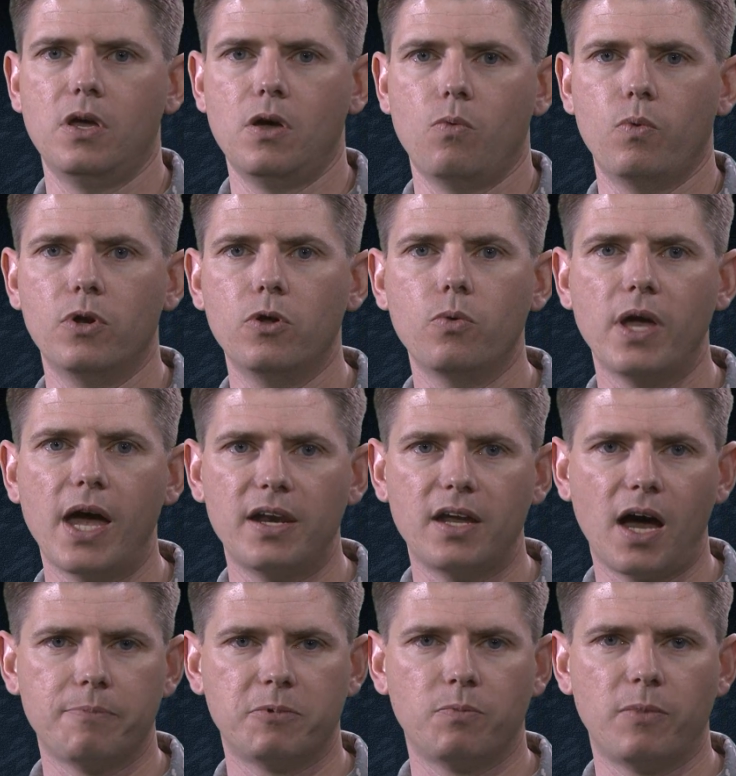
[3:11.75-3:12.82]
We knew we had to
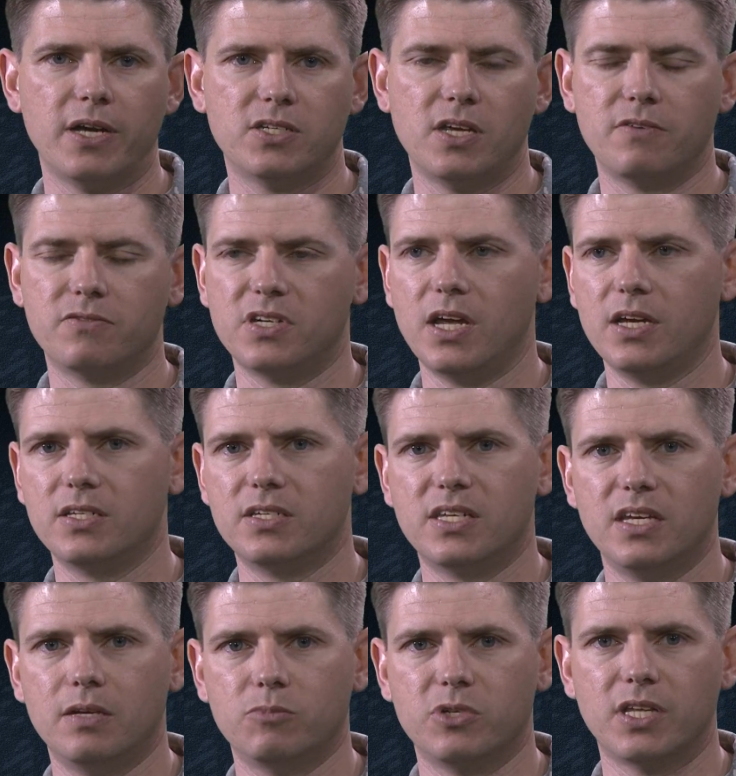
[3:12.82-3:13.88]
optimize the FCA's
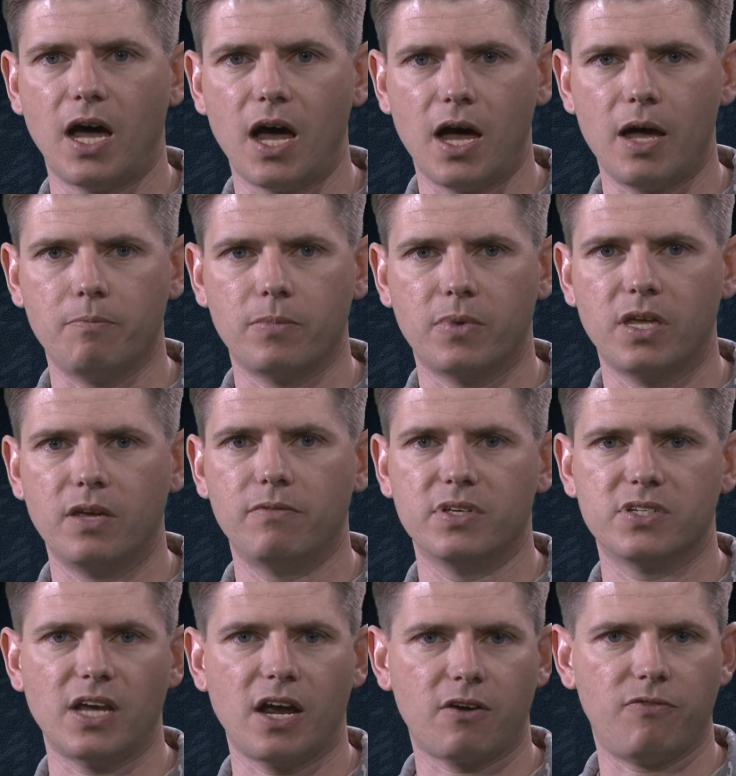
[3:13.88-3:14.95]
team's time, given the
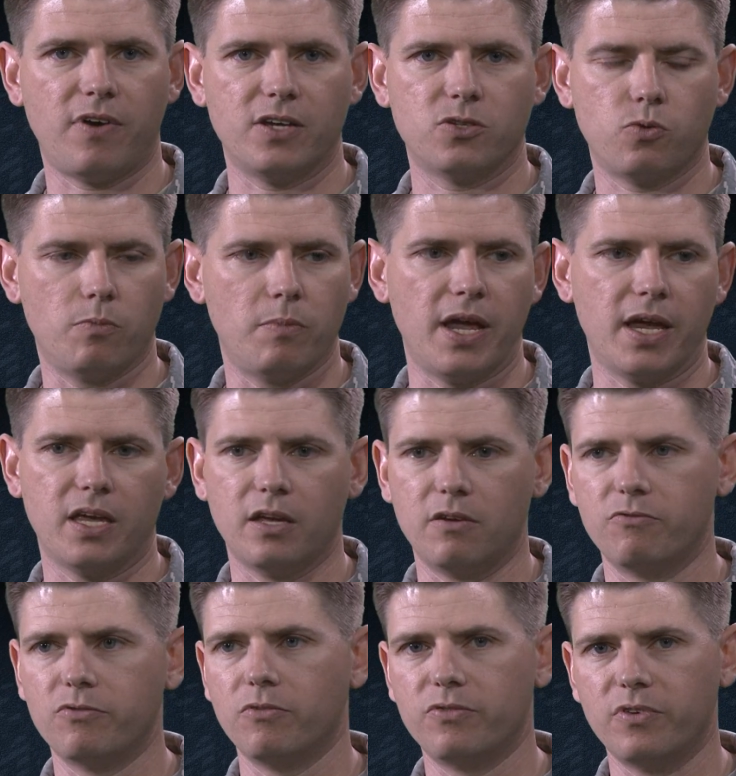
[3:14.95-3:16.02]
sacrifice we're making in
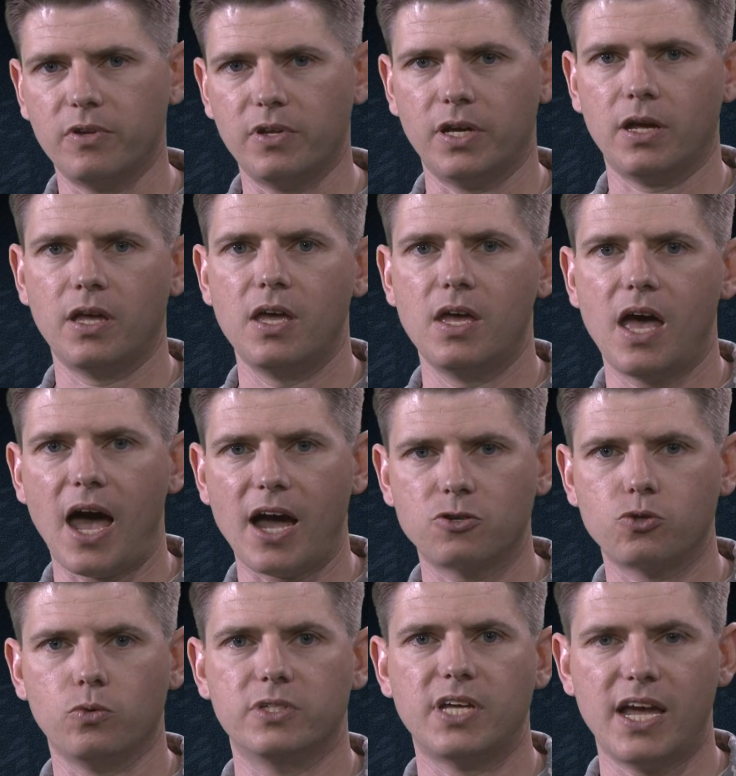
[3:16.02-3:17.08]
fulfilling
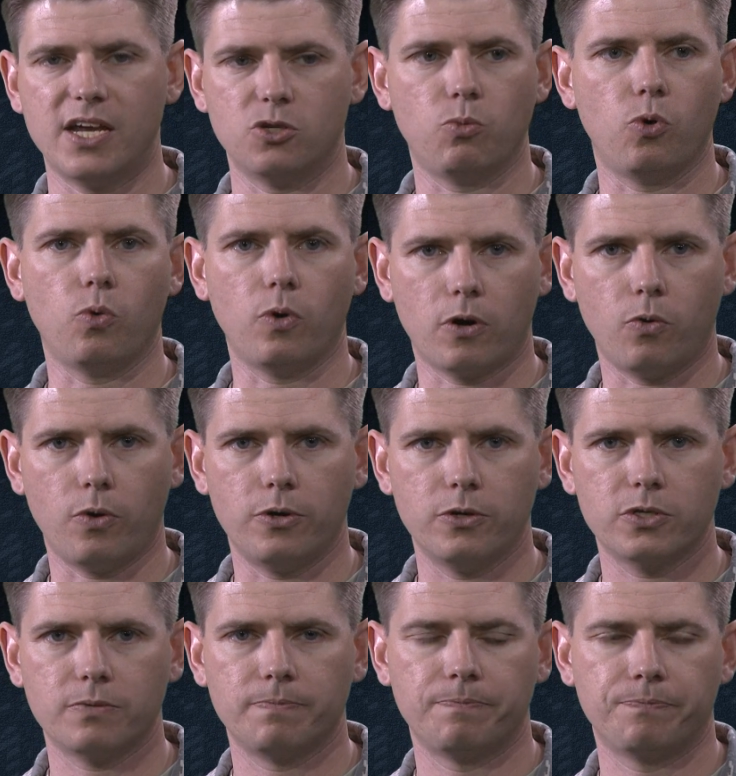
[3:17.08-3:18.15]
actual tangible work orders.